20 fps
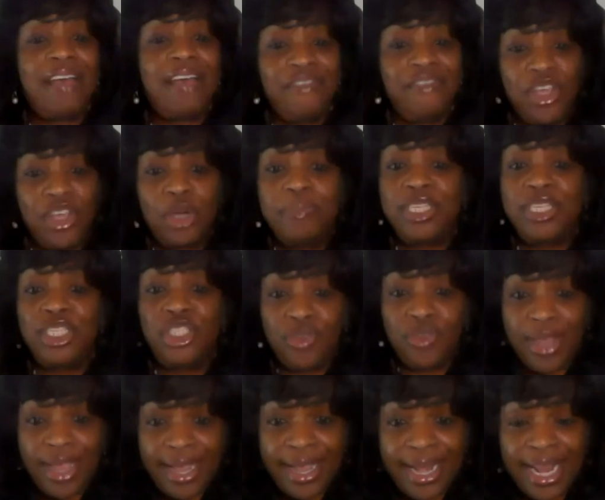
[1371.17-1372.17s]
I feel
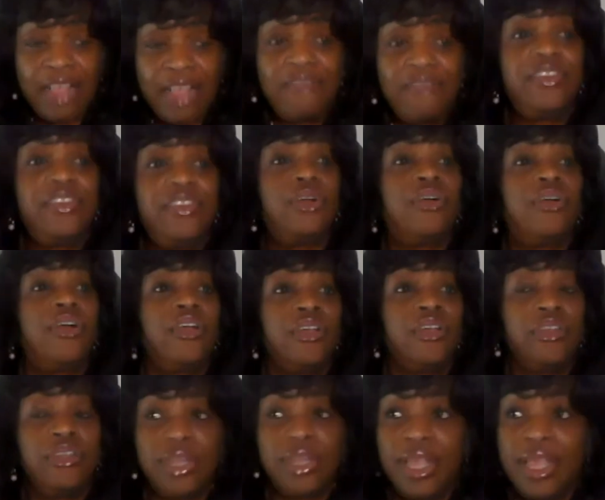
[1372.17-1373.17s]
betrayed. I feel
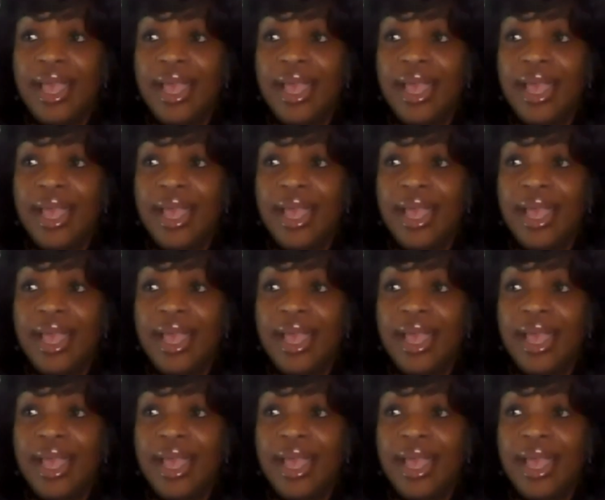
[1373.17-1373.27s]
hurt.